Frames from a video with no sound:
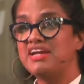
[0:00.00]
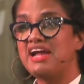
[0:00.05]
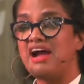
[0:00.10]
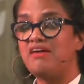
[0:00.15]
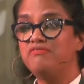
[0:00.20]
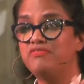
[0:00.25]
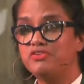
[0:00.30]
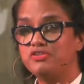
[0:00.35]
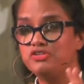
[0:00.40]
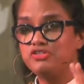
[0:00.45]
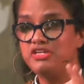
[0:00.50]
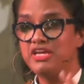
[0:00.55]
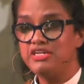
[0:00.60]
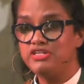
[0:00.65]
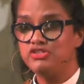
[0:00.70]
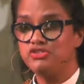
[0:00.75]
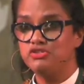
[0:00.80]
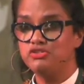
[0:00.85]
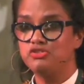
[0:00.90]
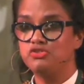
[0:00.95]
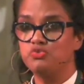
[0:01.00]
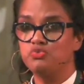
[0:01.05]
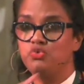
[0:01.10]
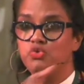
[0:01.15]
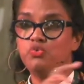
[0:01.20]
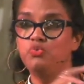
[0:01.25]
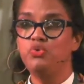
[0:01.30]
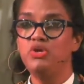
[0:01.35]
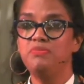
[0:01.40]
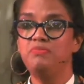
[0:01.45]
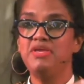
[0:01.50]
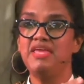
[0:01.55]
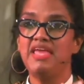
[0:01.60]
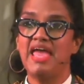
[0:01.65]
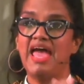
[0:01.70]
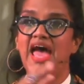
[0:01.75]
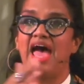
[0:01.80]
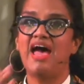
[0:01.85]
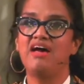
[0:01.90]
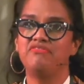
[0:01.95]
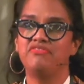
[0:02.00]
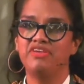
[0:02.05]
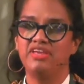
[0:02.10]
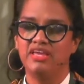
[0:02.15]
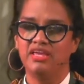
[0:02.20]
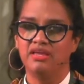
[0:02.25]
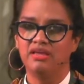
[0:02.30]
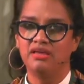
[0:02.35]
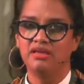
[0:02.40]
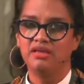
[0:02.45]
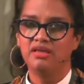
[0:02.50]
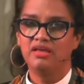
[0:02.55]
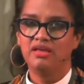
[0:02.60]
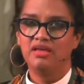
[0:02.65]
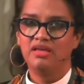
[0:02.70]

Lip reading: conversations would we be having